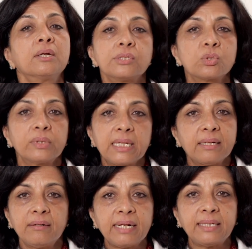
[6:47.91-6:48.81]
So they
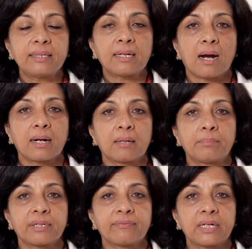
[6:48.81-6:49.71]
can read the car
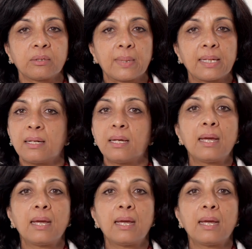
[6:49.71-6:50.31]
number very well.